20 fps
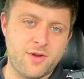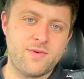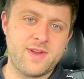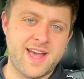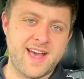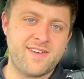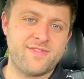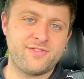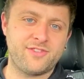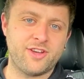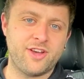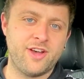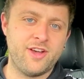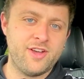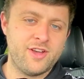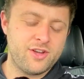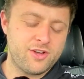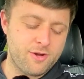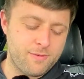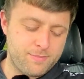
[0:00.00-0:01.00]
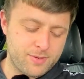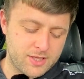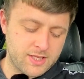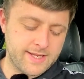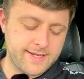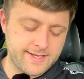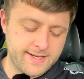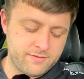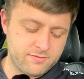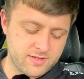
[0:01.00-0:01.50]
have to
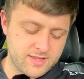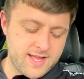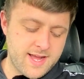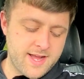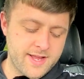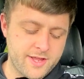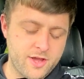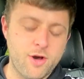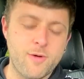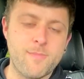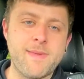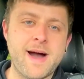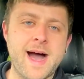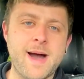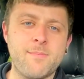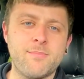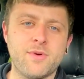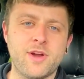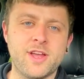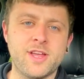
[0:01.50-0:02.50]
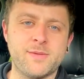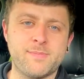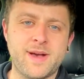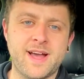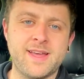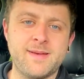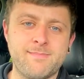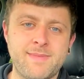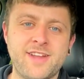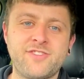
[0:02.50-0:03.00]
completely rely on my handbrake, but
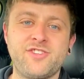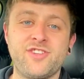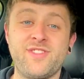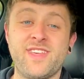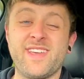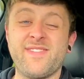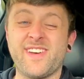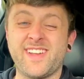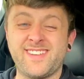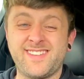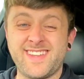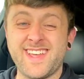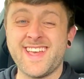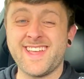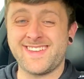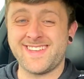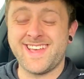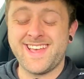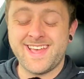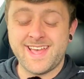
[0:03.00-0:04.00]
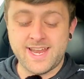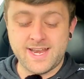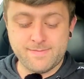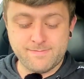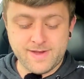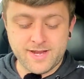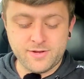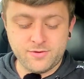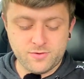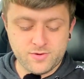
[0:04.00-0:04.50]
I imagine that if I did in a
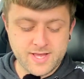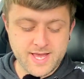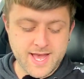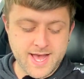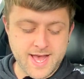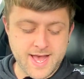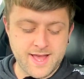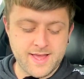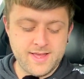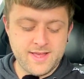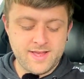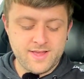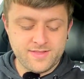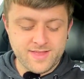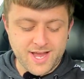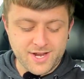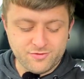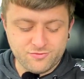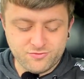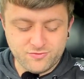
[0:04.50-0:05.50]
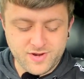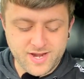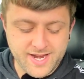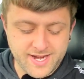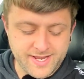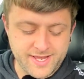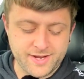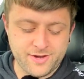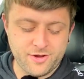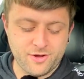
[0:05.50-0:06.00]
manual car, that would
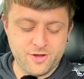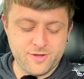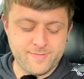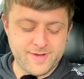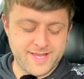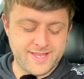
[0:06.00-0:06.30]
really annoy me,